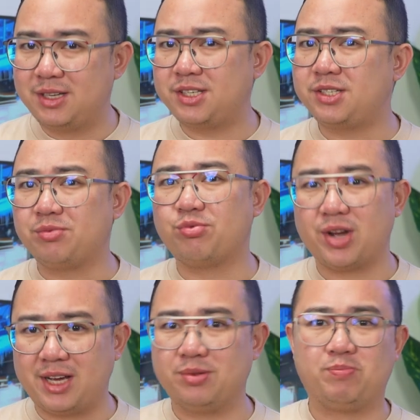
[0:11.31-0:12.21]
This is a
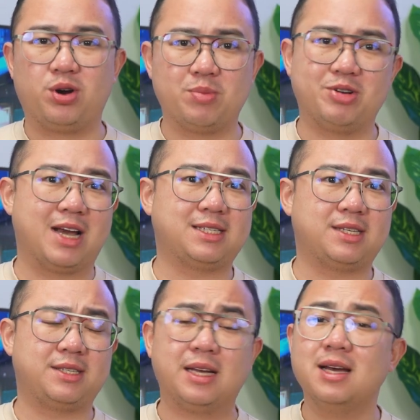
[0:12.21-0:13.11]
really good portable
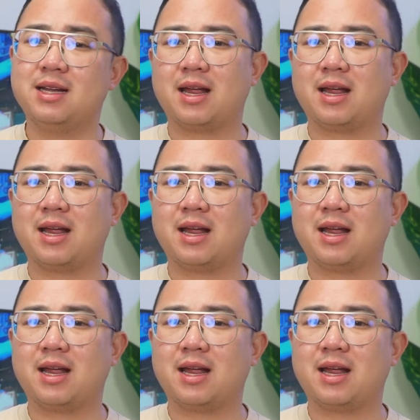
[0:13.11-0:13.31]
SSD